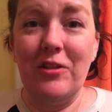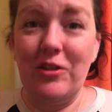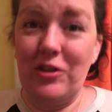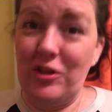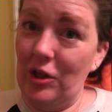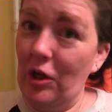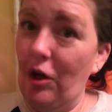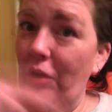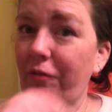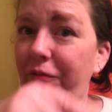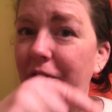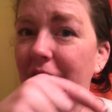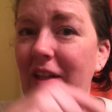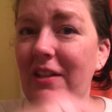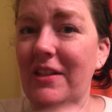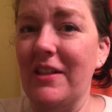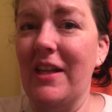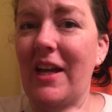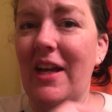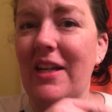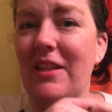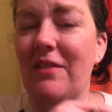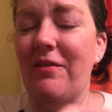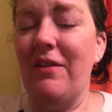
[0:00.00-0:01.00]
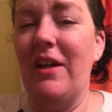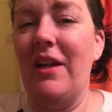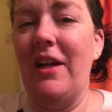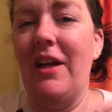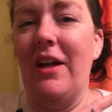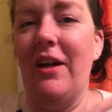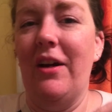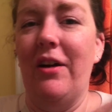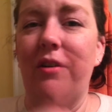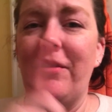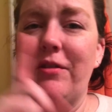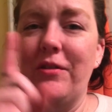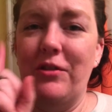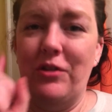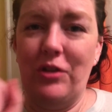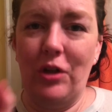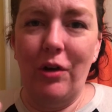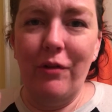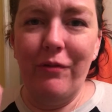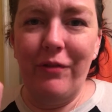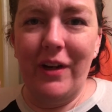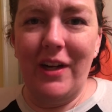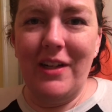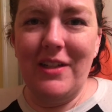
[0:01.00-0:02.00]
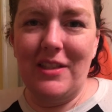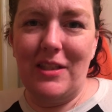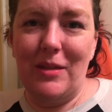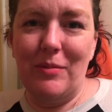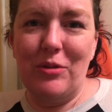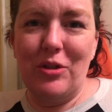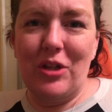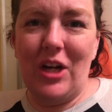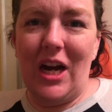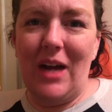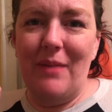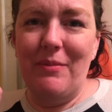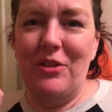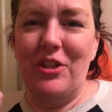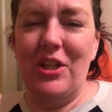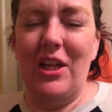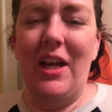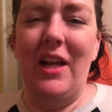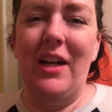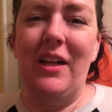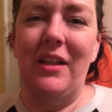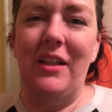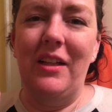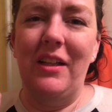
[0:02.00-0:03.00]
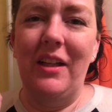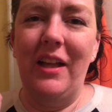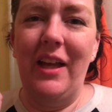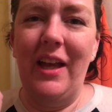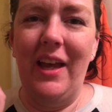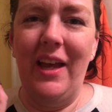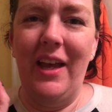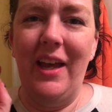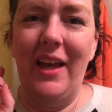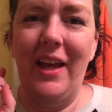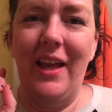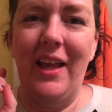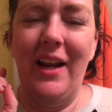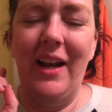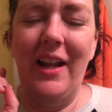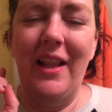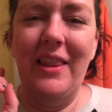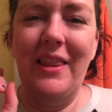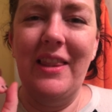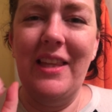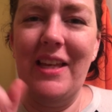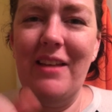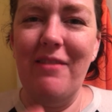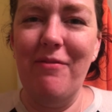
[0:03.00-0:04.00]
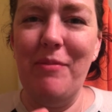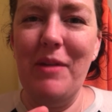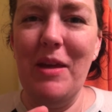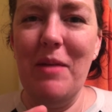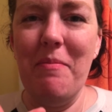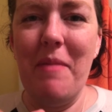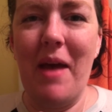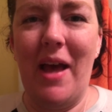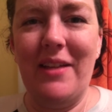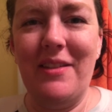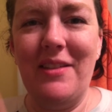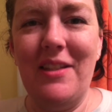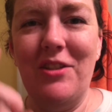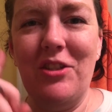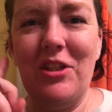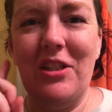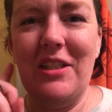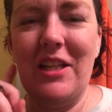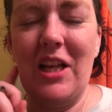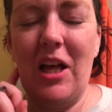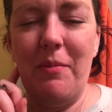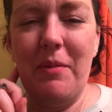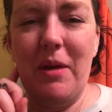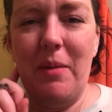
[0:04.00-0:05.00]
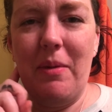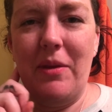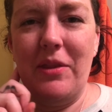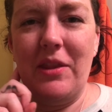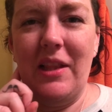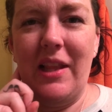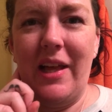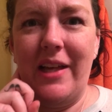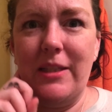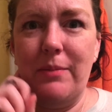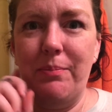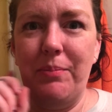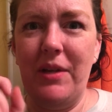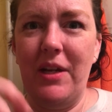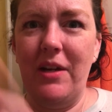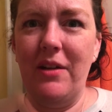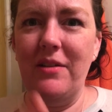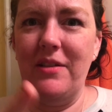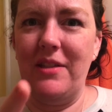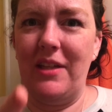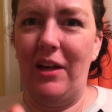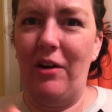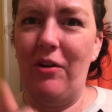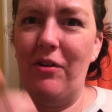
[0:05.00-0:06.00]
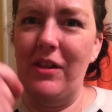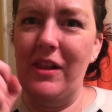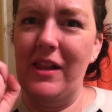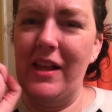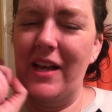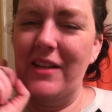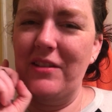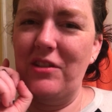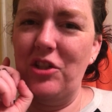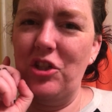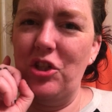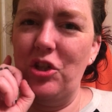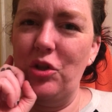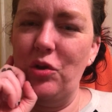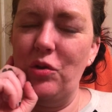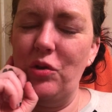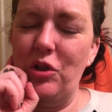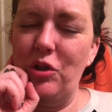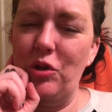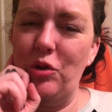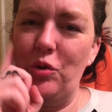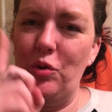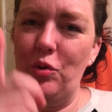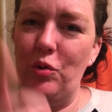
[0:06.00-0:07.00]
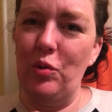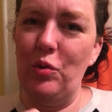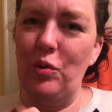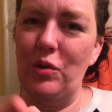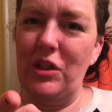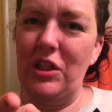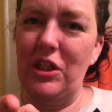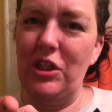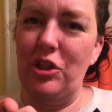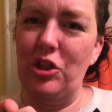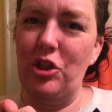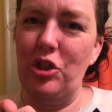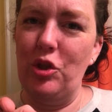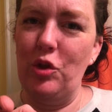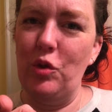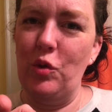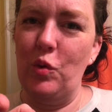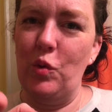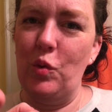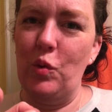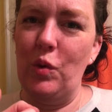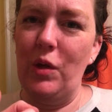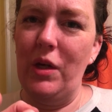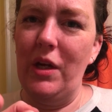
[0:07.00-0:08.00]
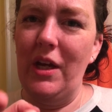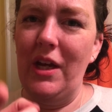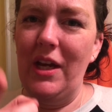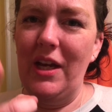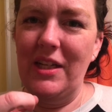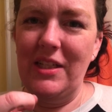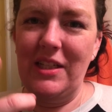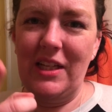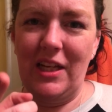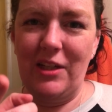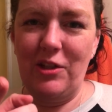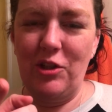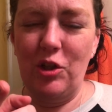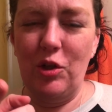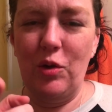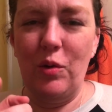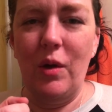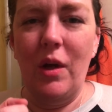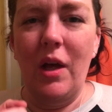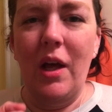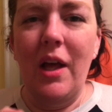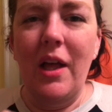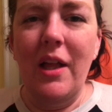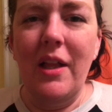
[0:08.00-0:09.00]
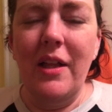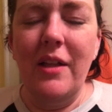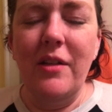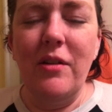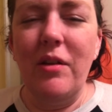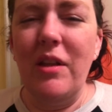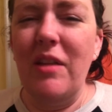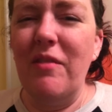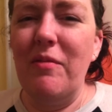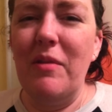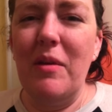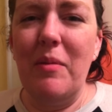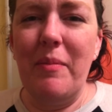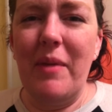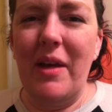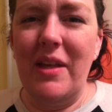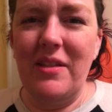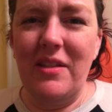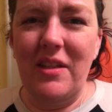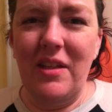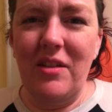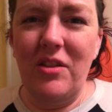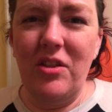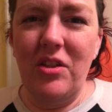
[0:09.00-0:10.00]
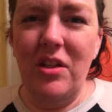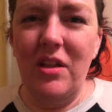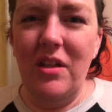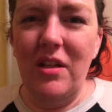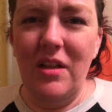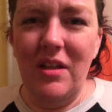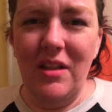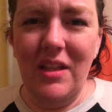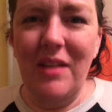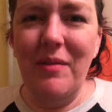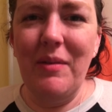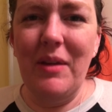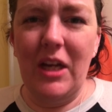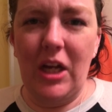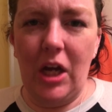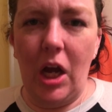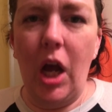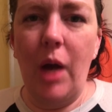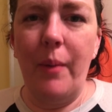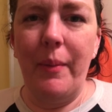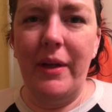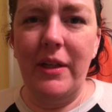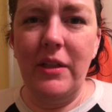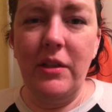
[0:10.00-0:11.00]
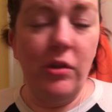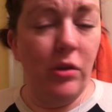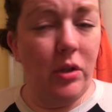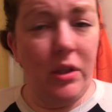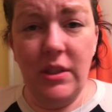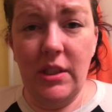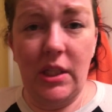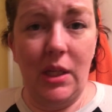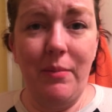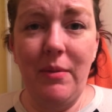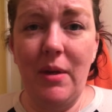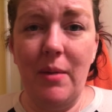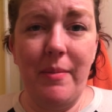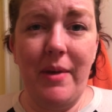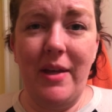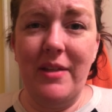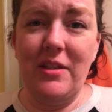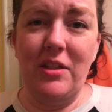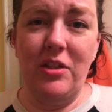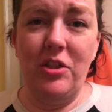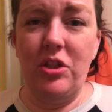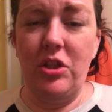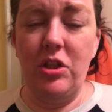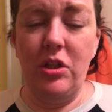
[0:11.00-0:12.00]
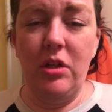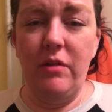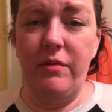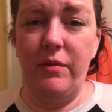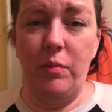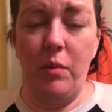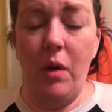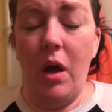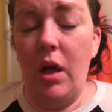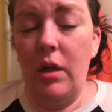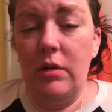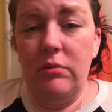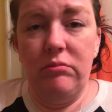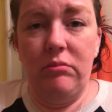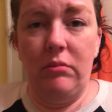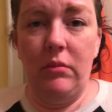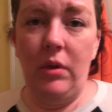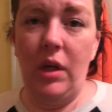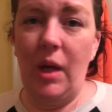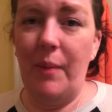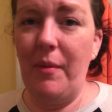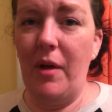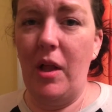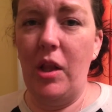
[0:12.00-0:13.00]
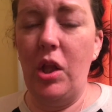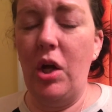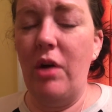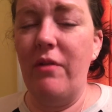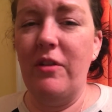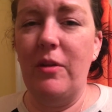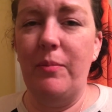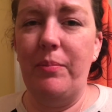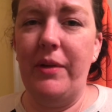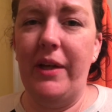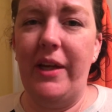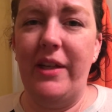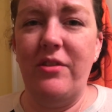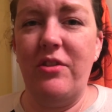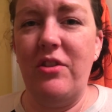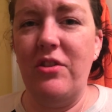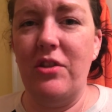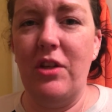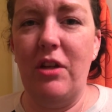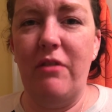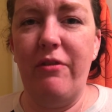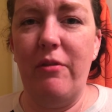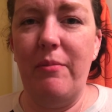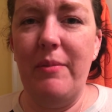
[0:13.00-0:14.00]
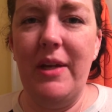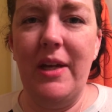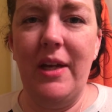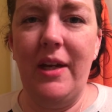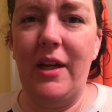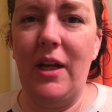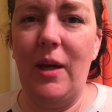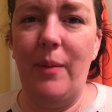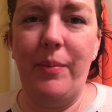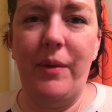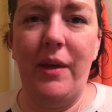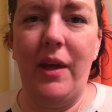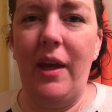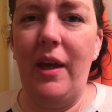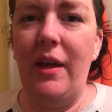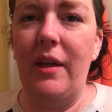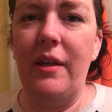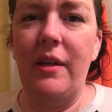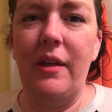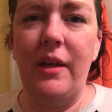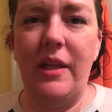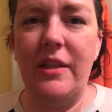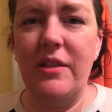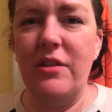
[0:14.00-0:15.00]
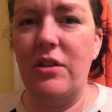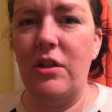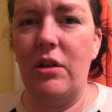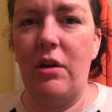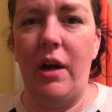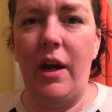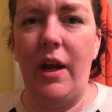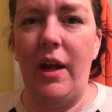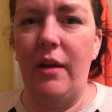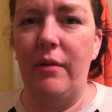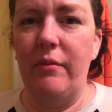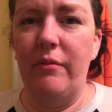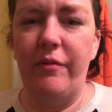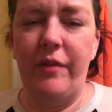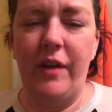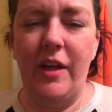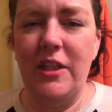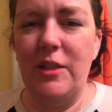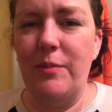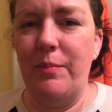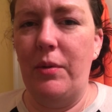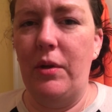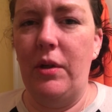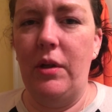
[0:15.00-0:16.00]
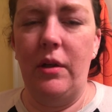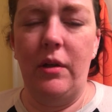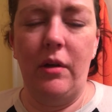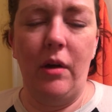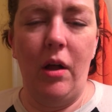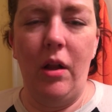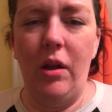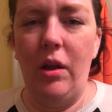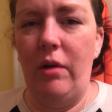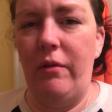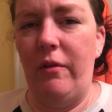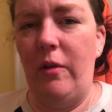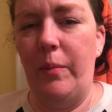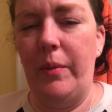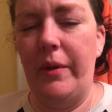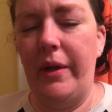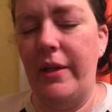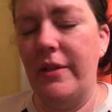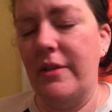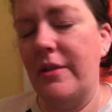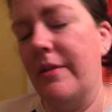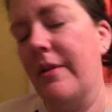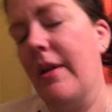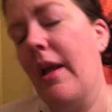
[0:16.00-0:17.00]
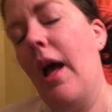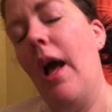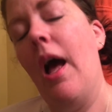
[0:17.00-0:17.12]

Don't forget to like the video, don't forget to subscribe to the channel, and leave me a message and tell me about the last piercing or the last tattoo. Don't leave me a message. Leave me a comment. You can send me a message too if you want. I'm all over the place. Just look for me at Cupcake, Instagram, Facebook, all over the place.